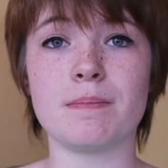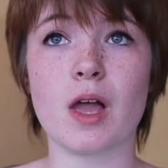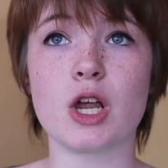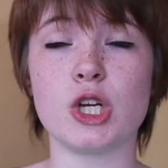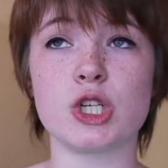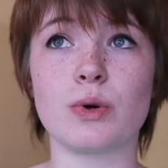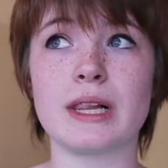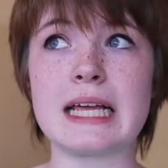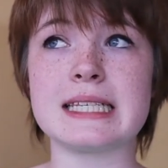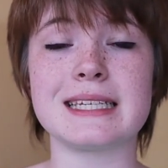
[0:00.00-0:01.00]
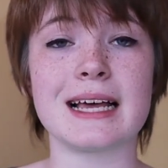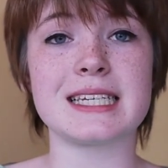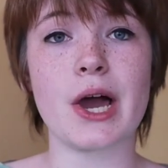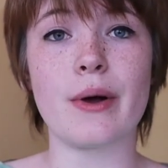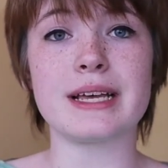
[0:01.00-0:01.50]
unusual and
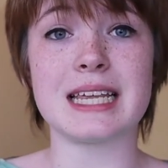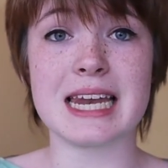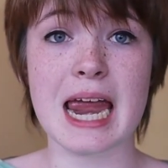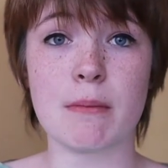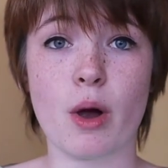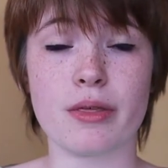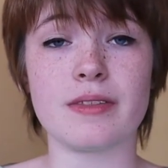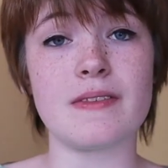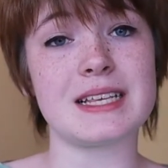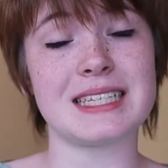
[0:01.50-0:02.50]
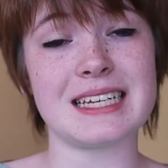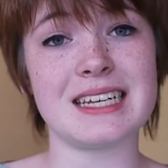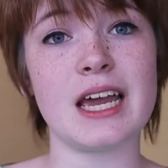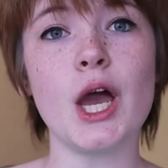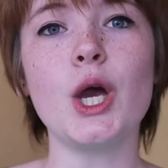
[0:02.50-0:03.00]
stand out as a name rather than the
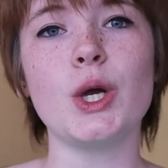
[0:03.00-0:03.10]
city,